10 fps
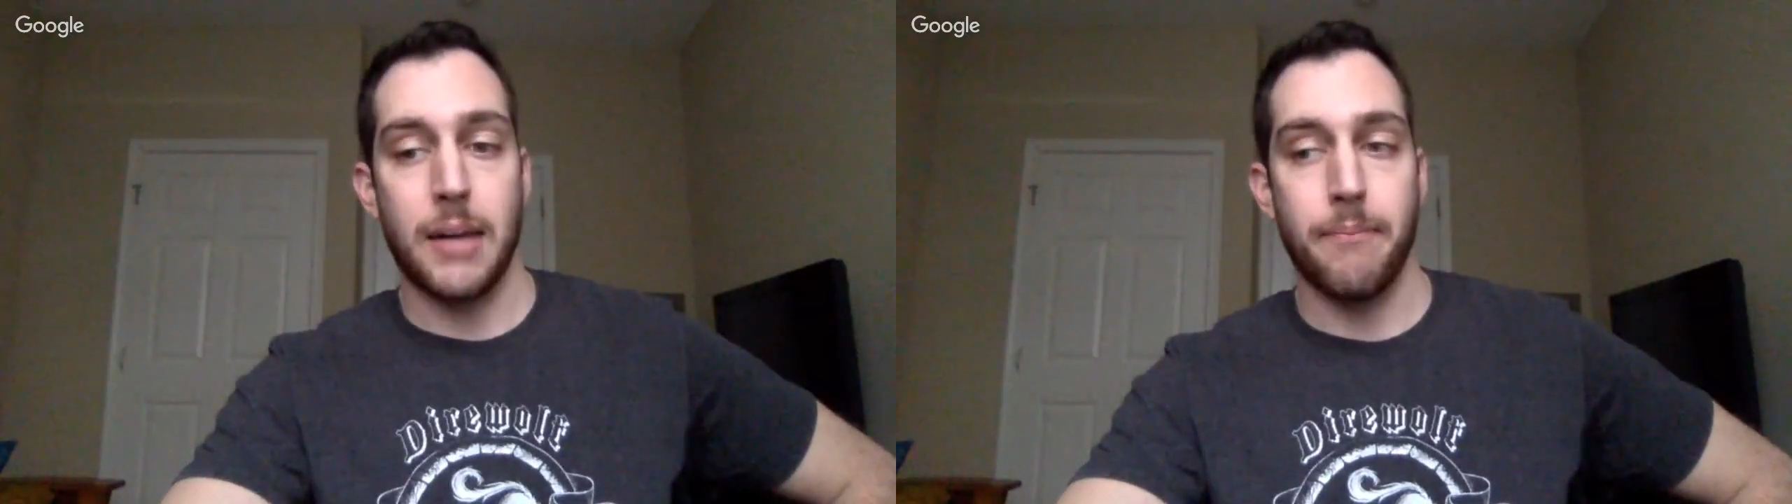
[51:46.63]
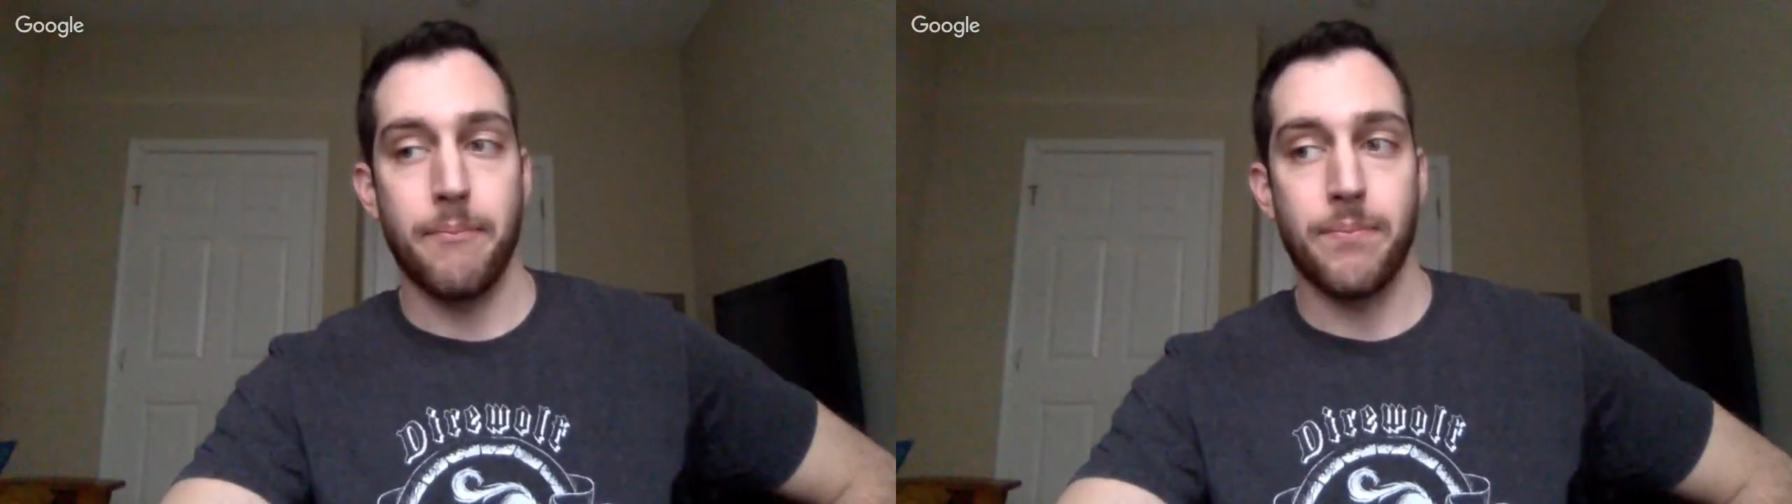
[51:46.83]

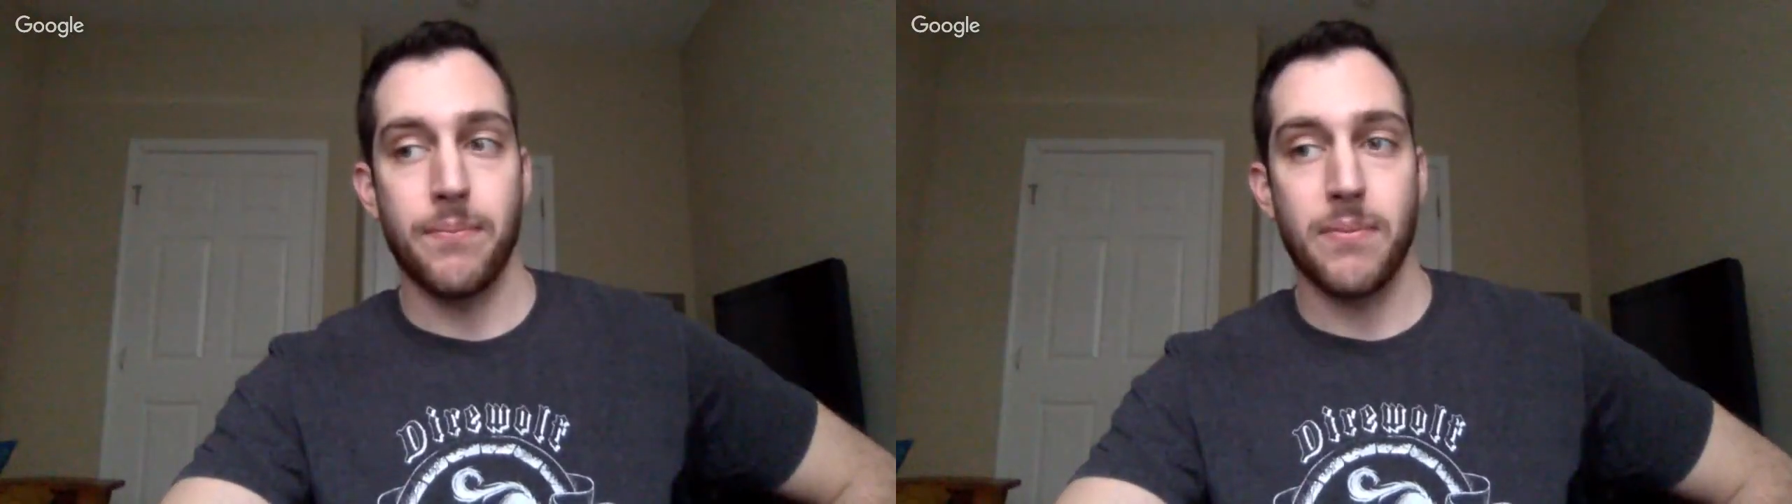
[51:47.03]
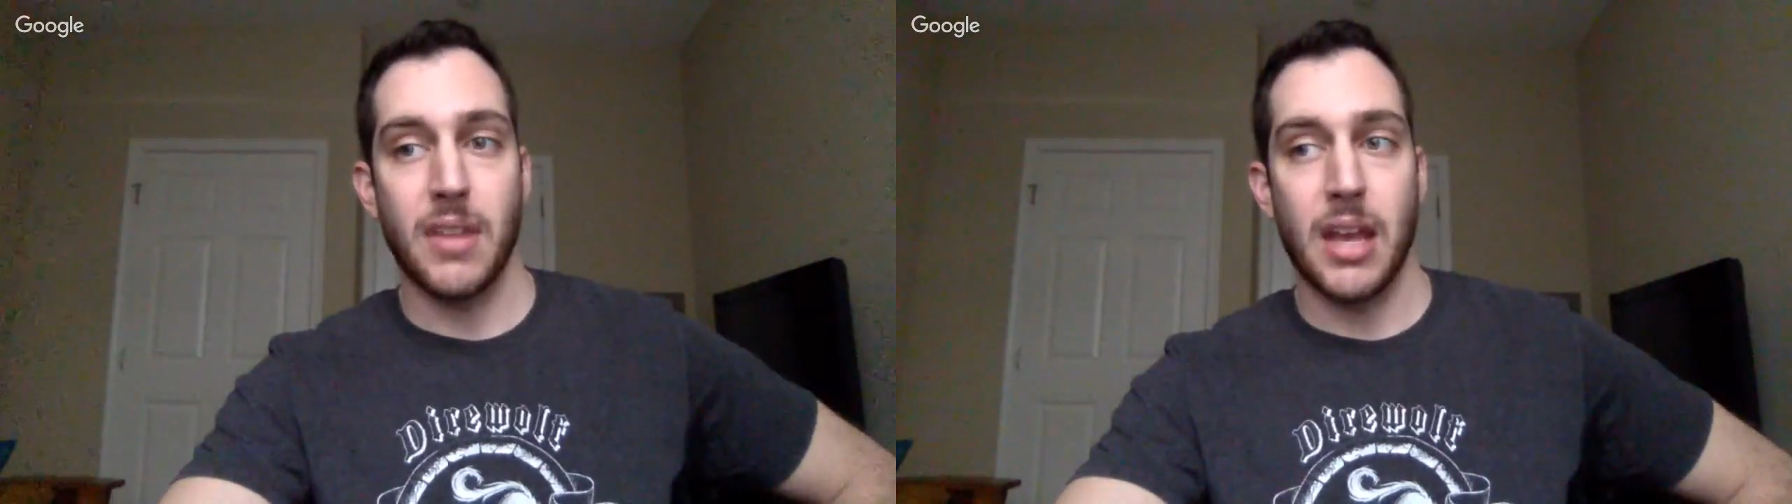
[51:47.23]

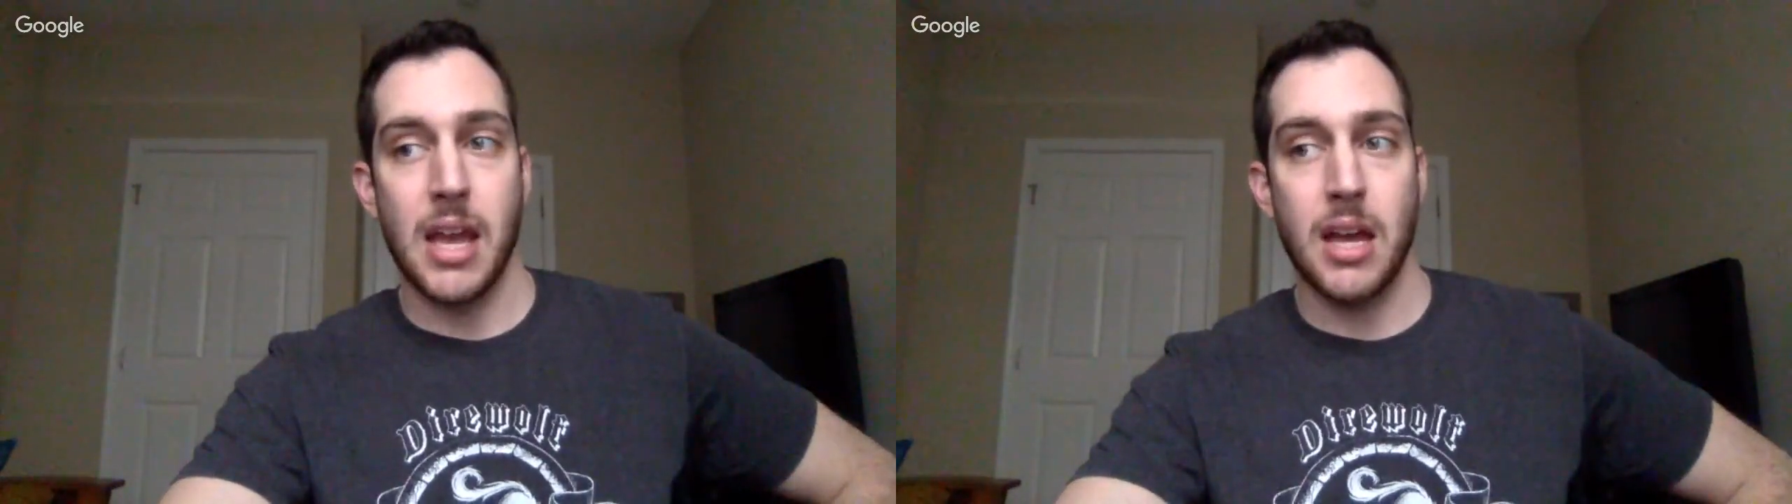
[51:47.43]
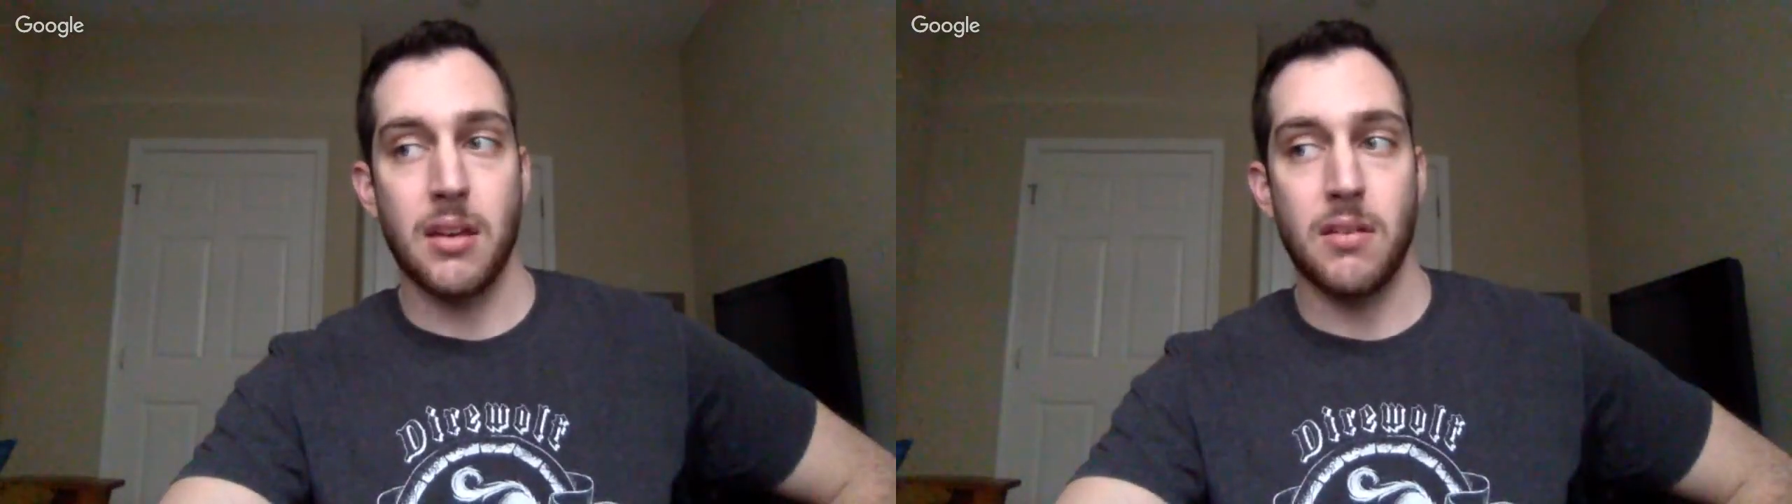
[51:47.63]

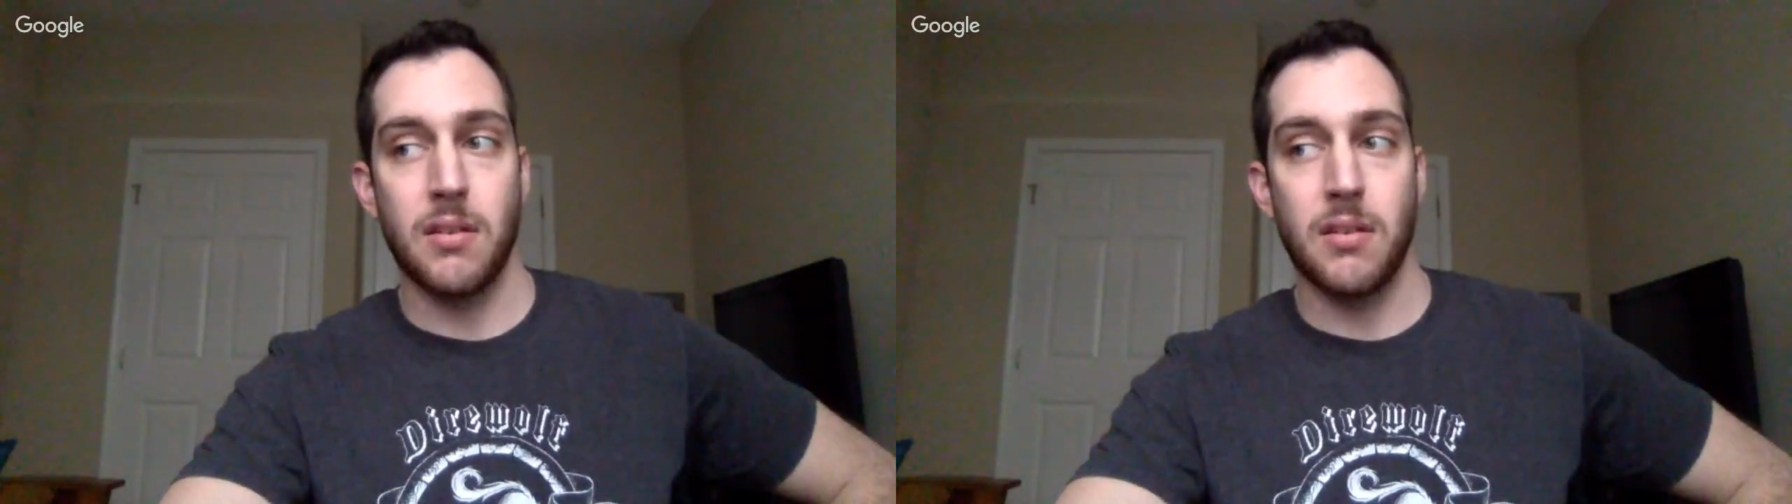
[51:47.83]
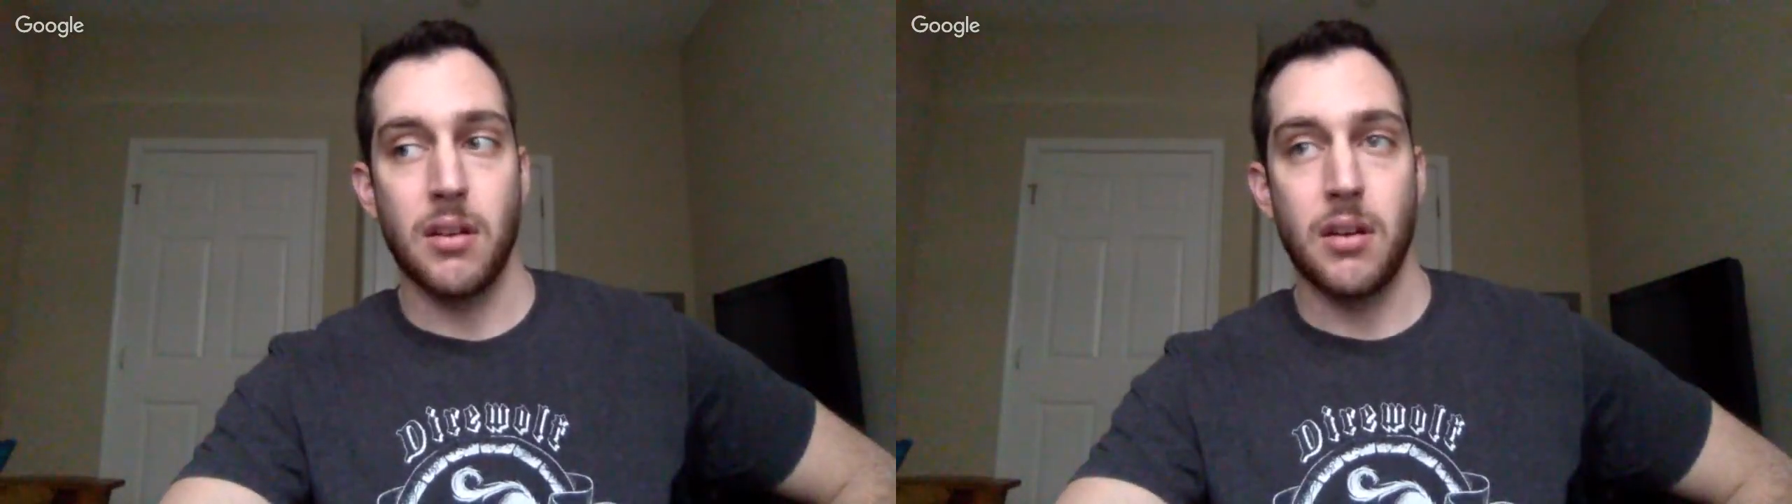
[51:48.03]

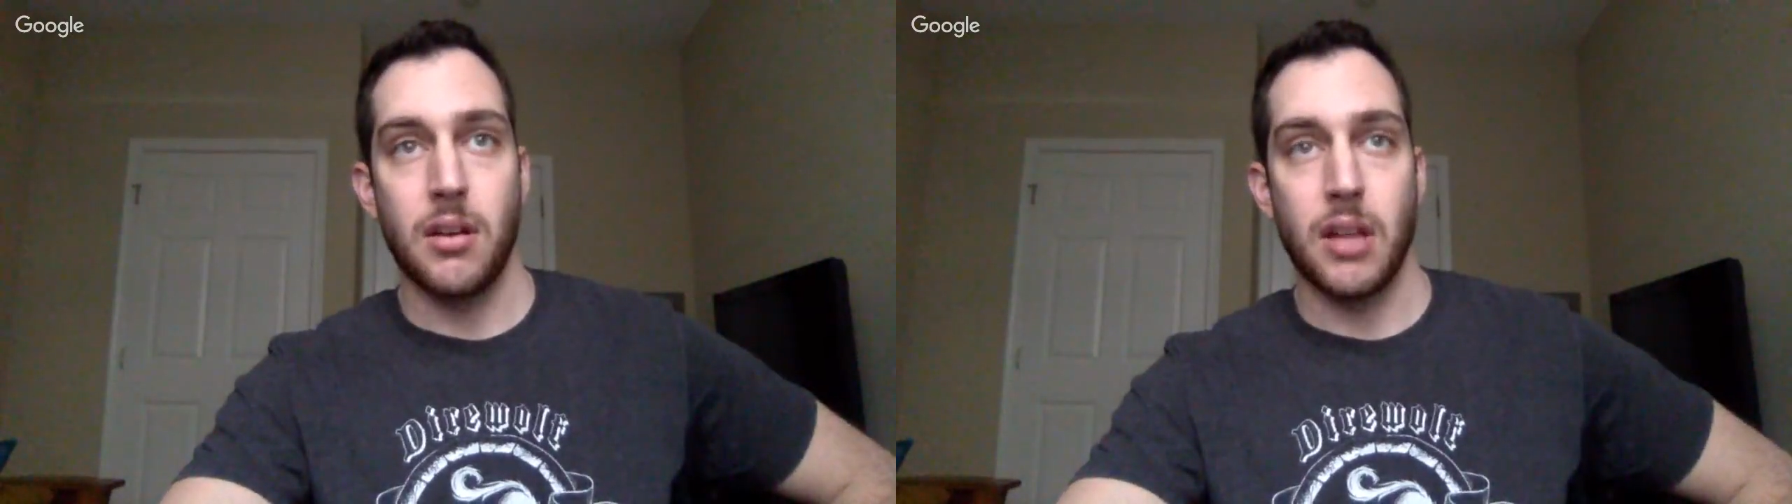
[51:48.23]
and